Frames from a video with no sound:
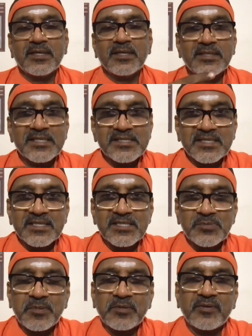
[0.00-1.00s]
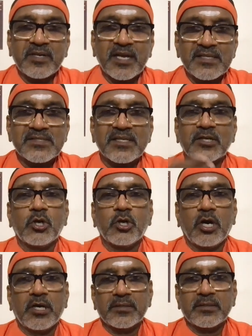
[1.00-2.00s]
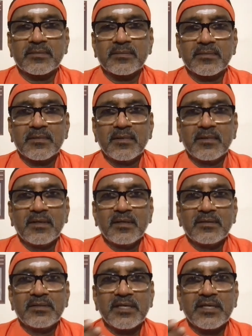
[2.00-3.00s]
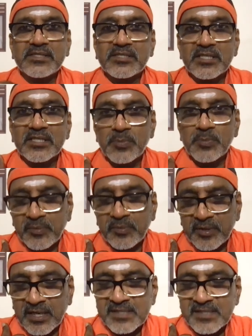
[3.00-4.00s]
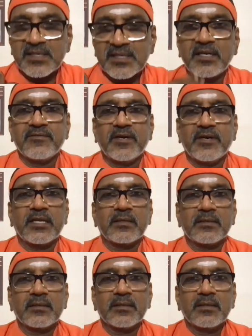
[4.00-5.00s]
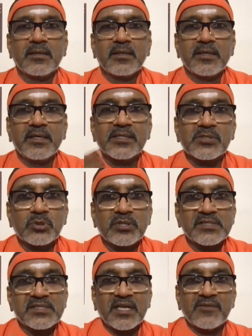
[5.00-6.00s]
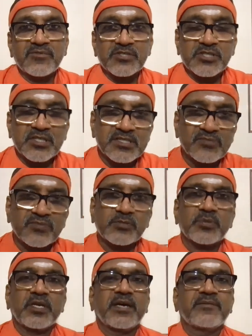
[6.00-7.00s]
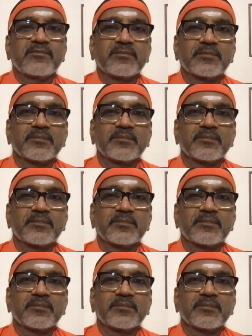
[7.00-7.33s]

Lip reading: the distance between us and God, the distance between us and divine is the selfishness which we have.